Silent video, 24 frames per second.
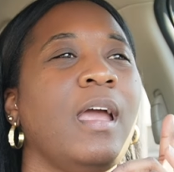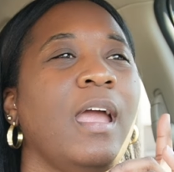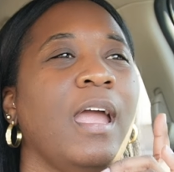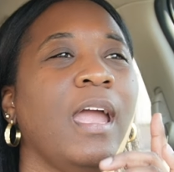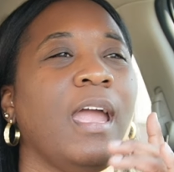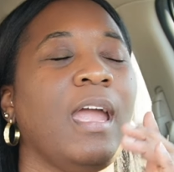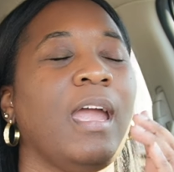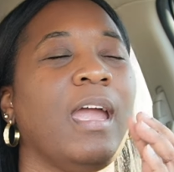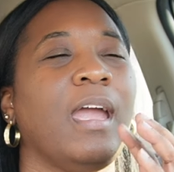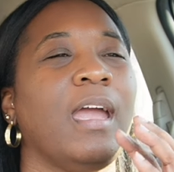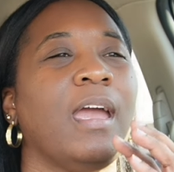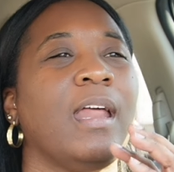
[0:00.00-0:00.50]

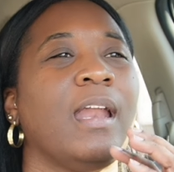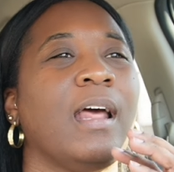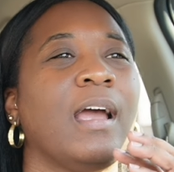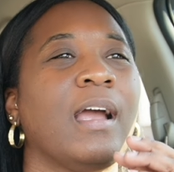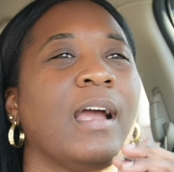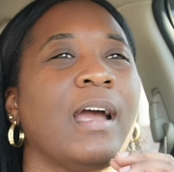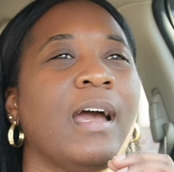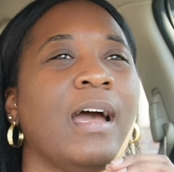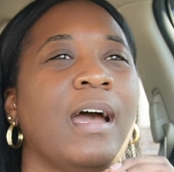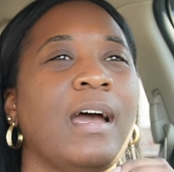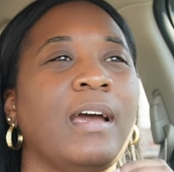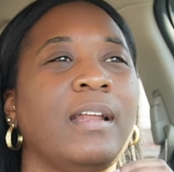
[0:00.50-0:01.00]
and I
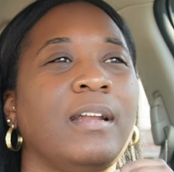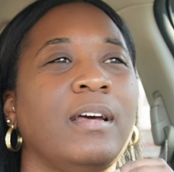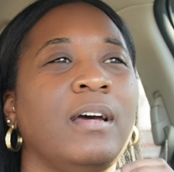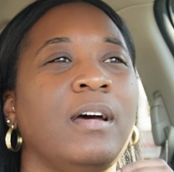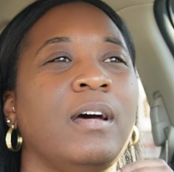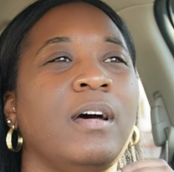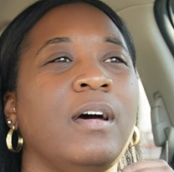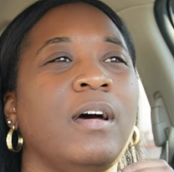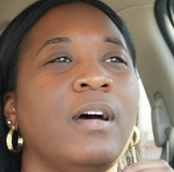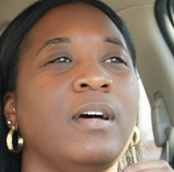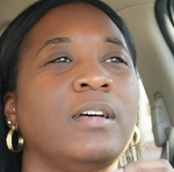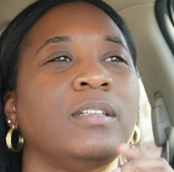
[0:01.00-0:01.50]
got
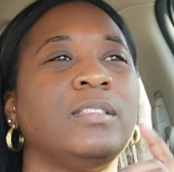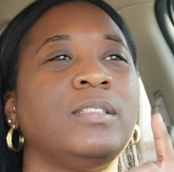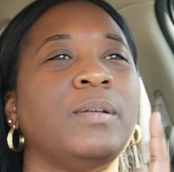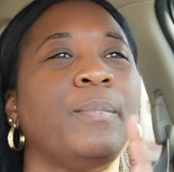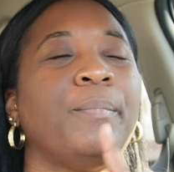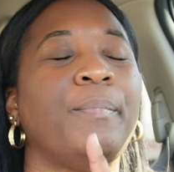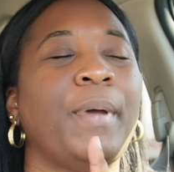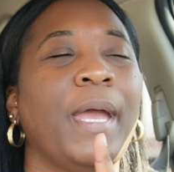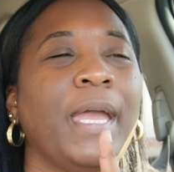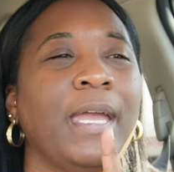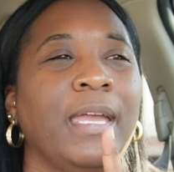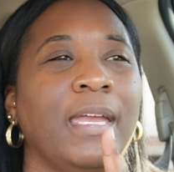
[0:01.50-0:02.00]
uh,
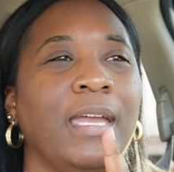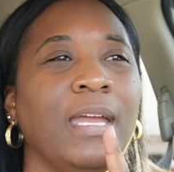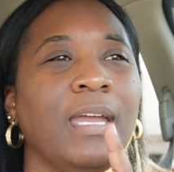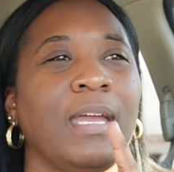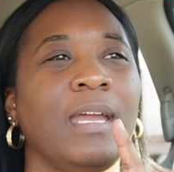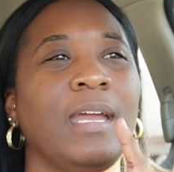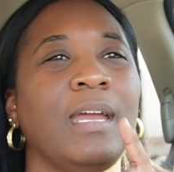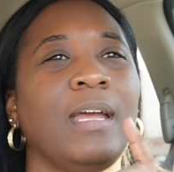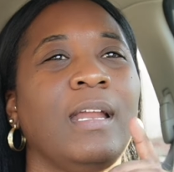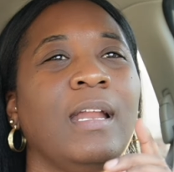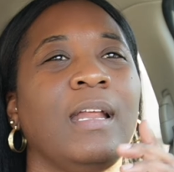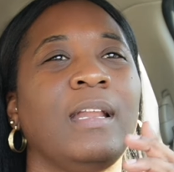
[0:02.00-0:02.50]
some
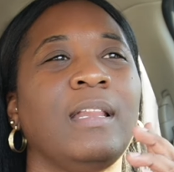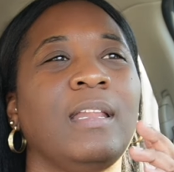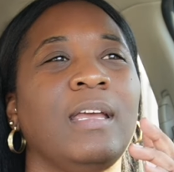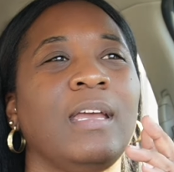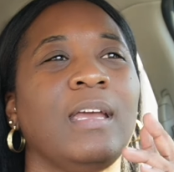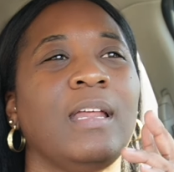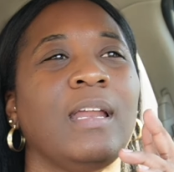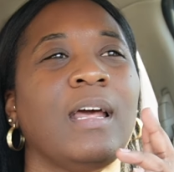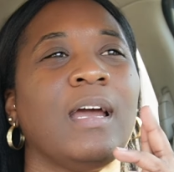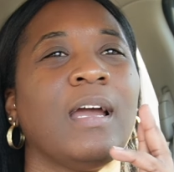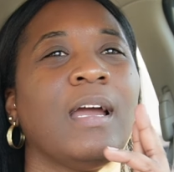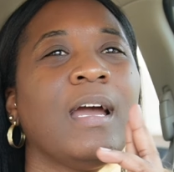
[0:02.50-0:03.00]
bacon and
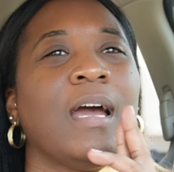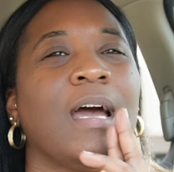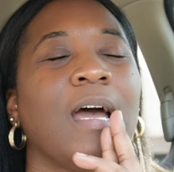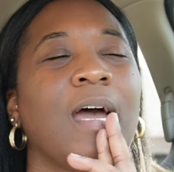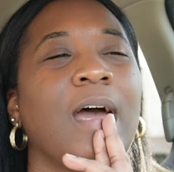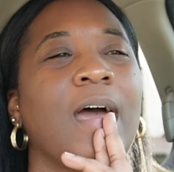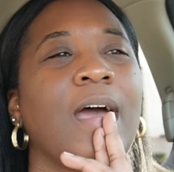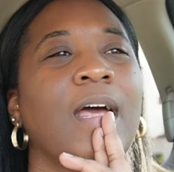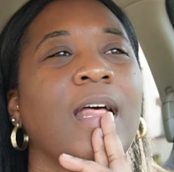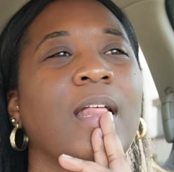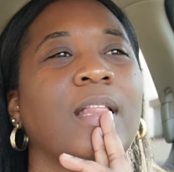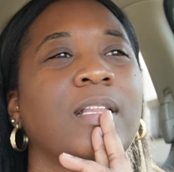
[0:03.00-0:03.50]
then I
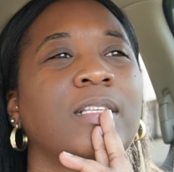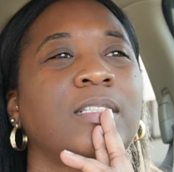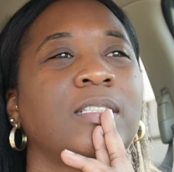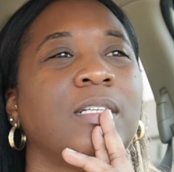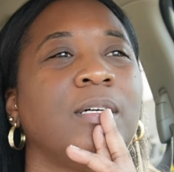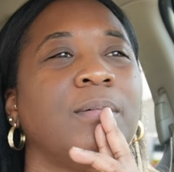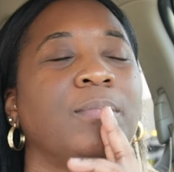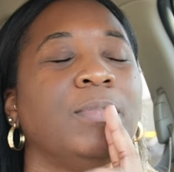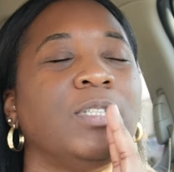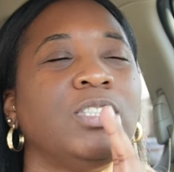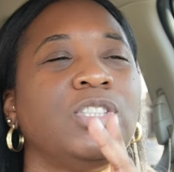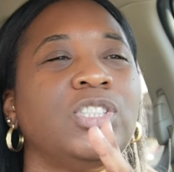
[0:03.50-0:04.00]
got
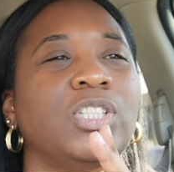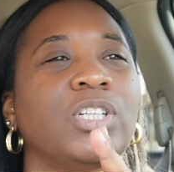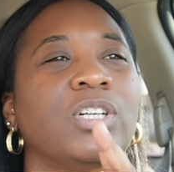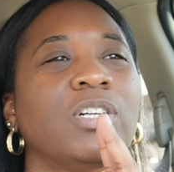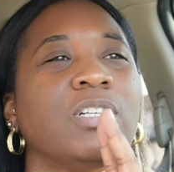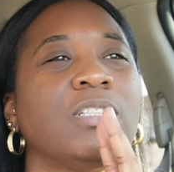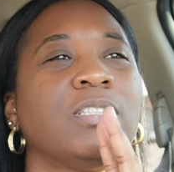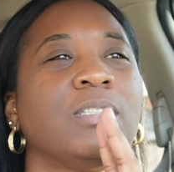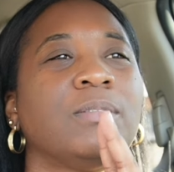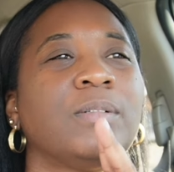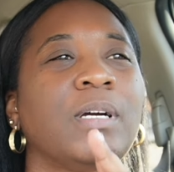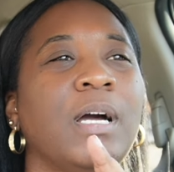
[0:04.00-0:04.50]
some
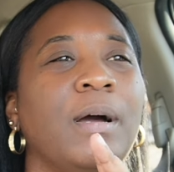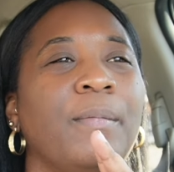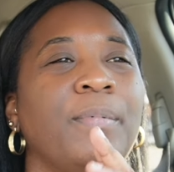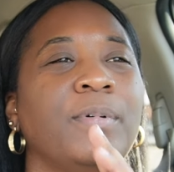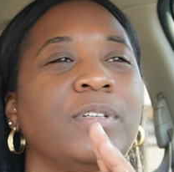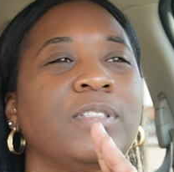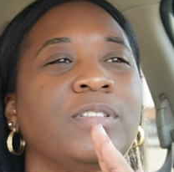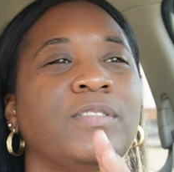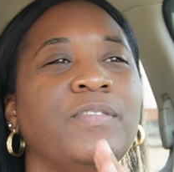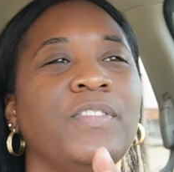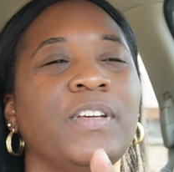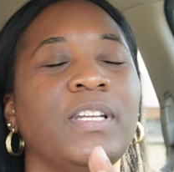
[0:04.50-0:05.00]
sugar, some
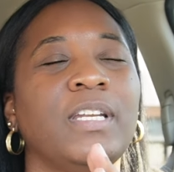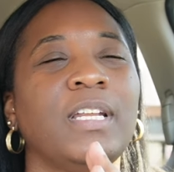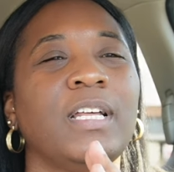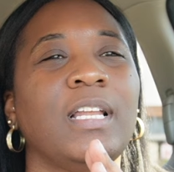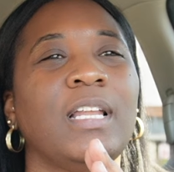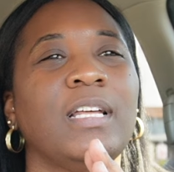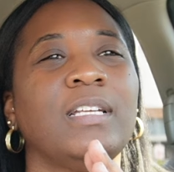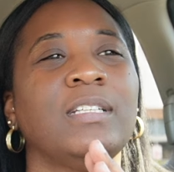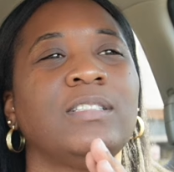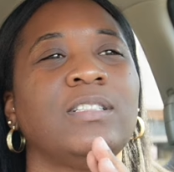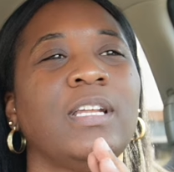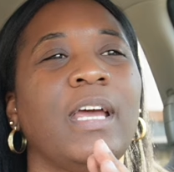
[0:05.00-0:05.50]
compost,
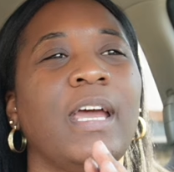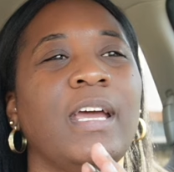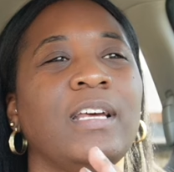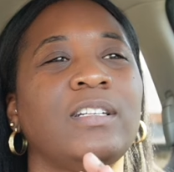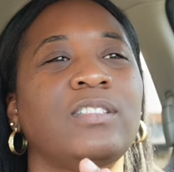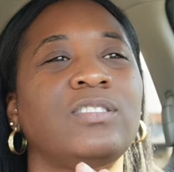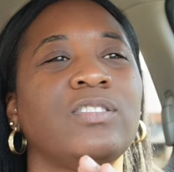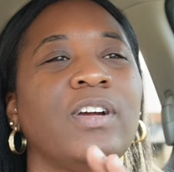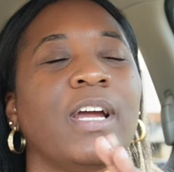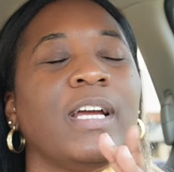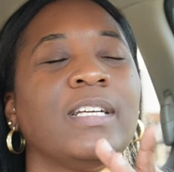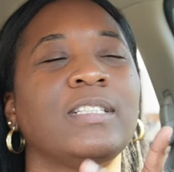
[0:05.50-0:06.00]
vanilla
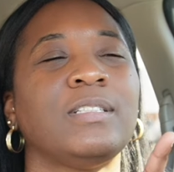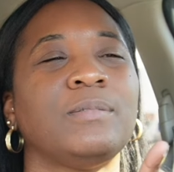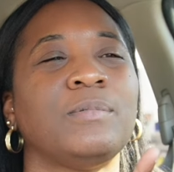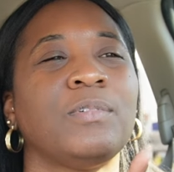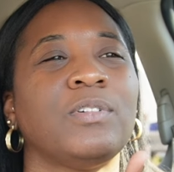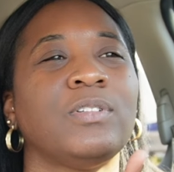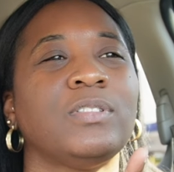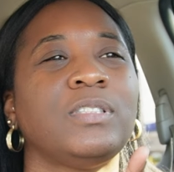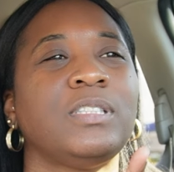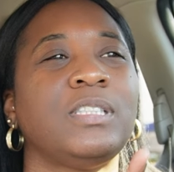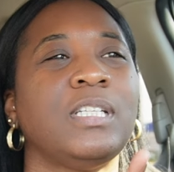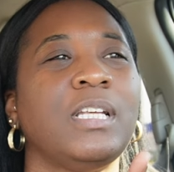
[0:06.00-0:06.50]
extract,
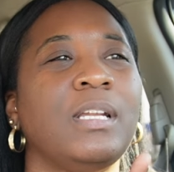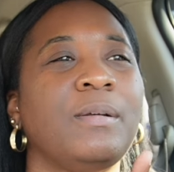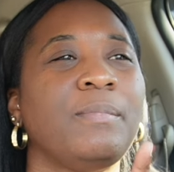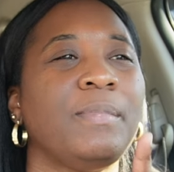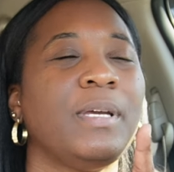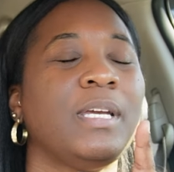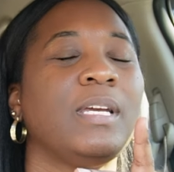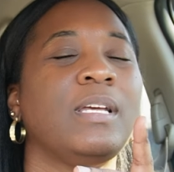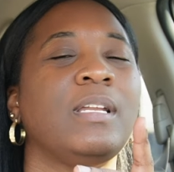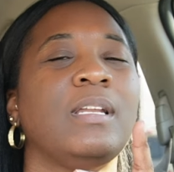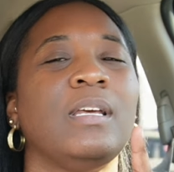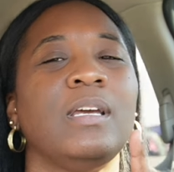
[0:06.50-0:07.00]
some
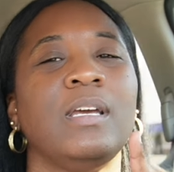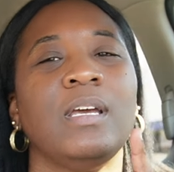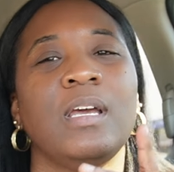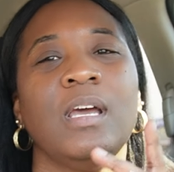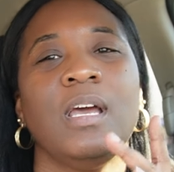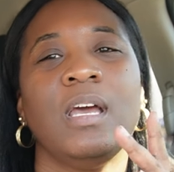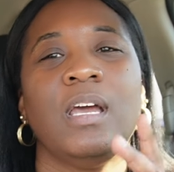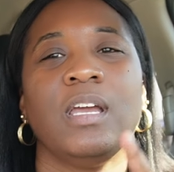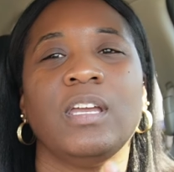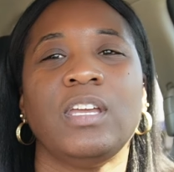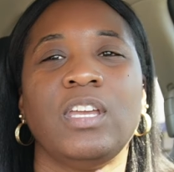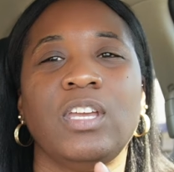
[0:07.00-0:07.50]

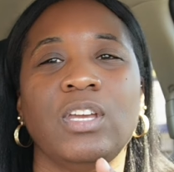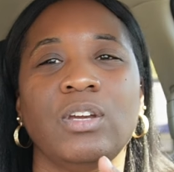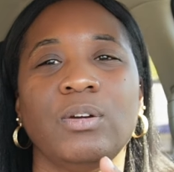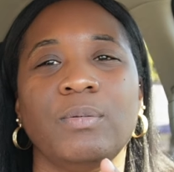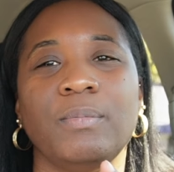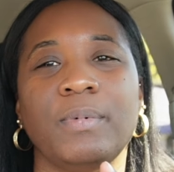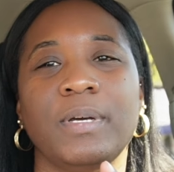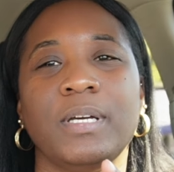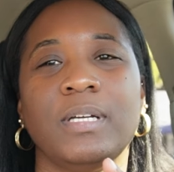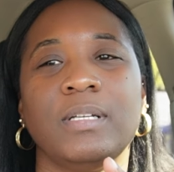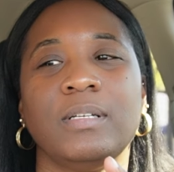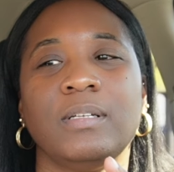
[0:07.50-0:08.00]
cinnamon,
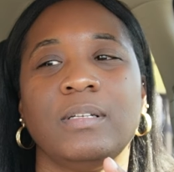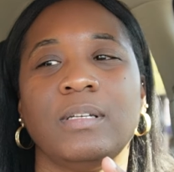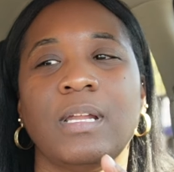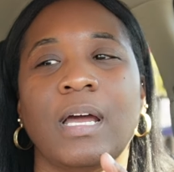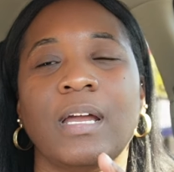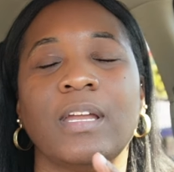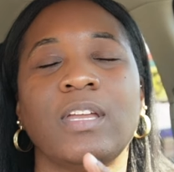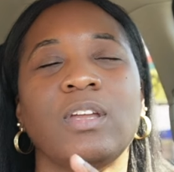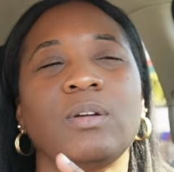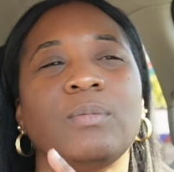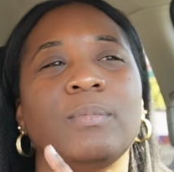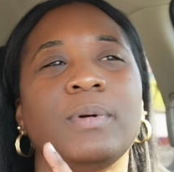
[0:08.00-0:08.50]
cumin,
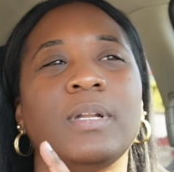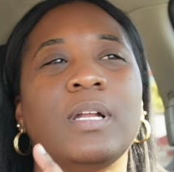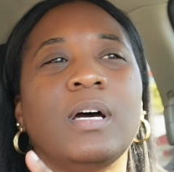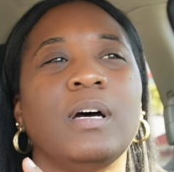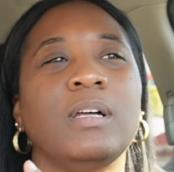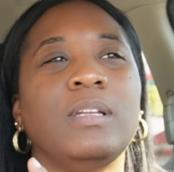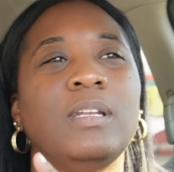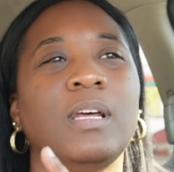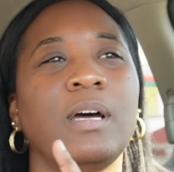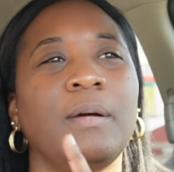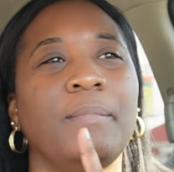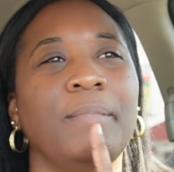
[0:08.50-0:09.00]
not cumin,
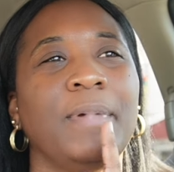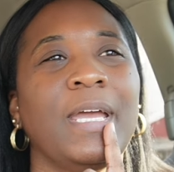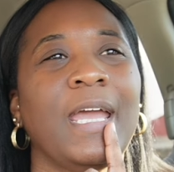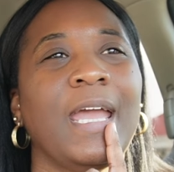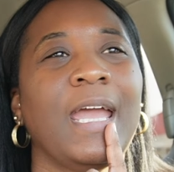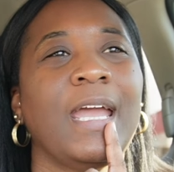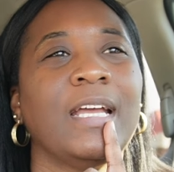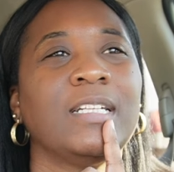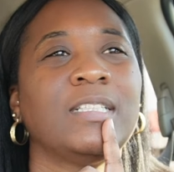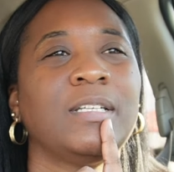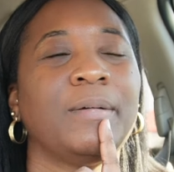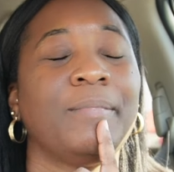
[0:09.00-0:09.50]
uh,
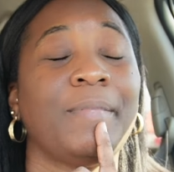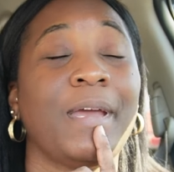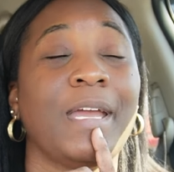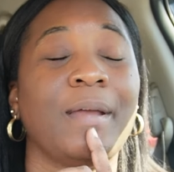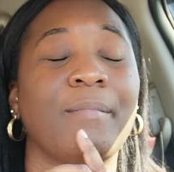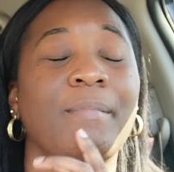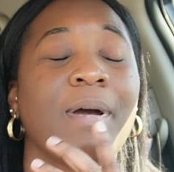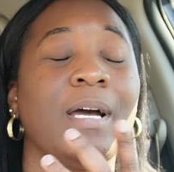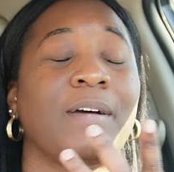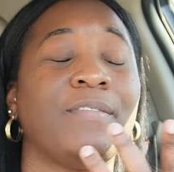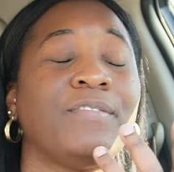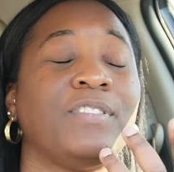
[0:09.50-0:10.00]
nutmeg to
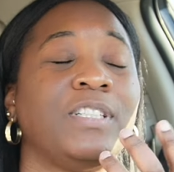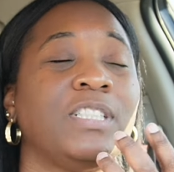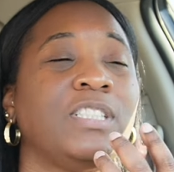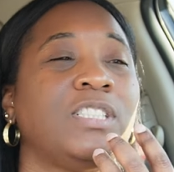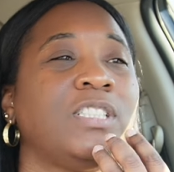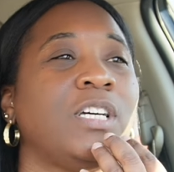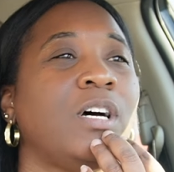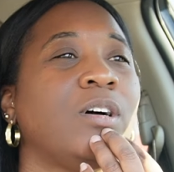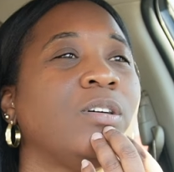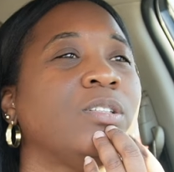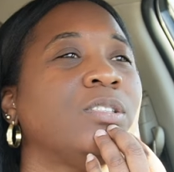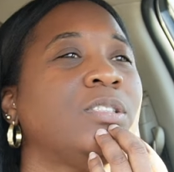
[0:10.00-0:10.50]
make my French
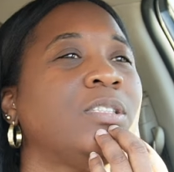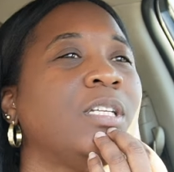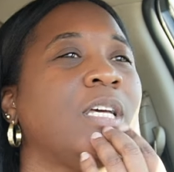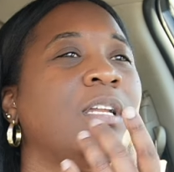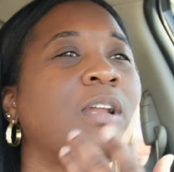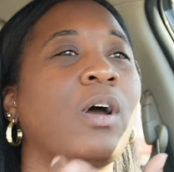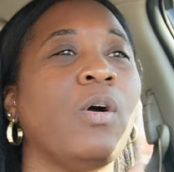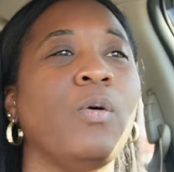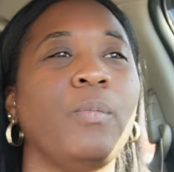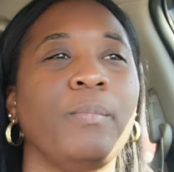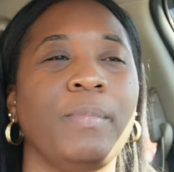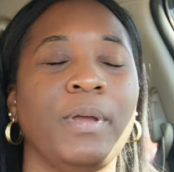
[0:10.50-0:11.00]
toast
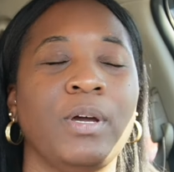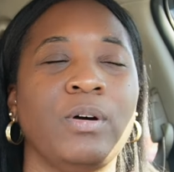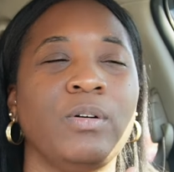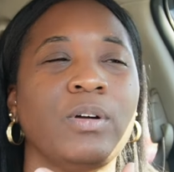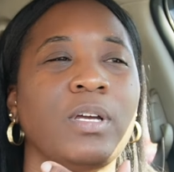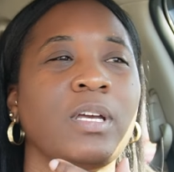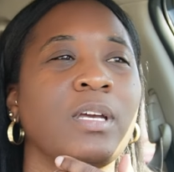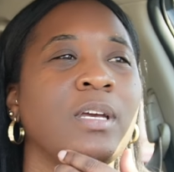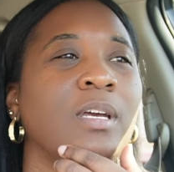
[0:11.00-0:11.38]
and oat milk.